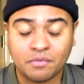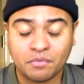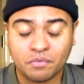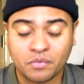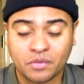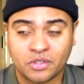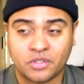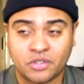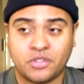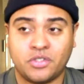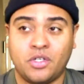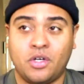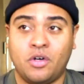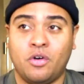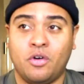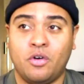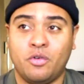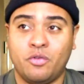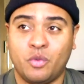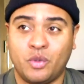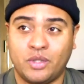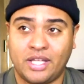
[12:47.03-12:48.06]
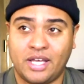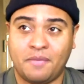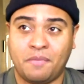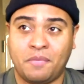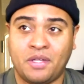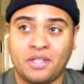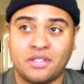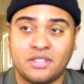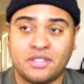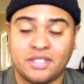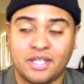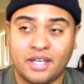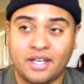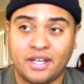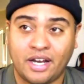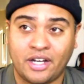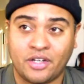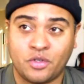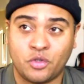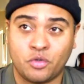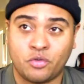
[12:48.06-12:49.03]
And so with that being said,
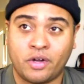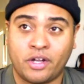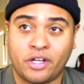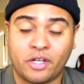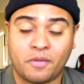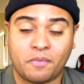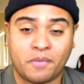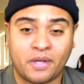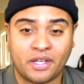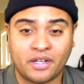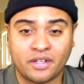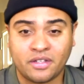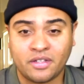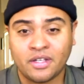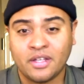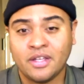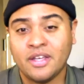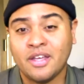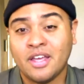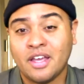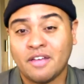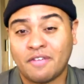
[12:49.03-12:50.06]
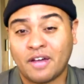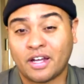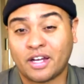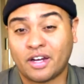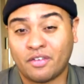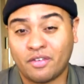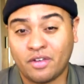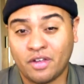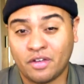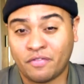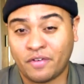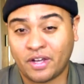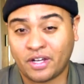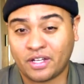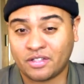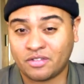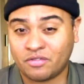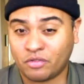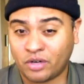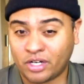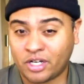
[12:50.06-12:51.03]
I do recommend, if I
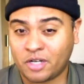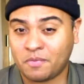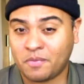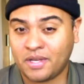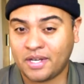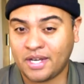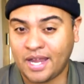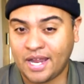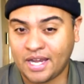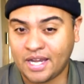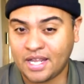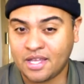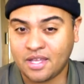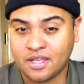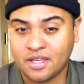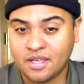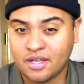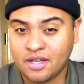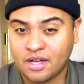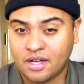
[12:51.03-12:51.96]
can recommend any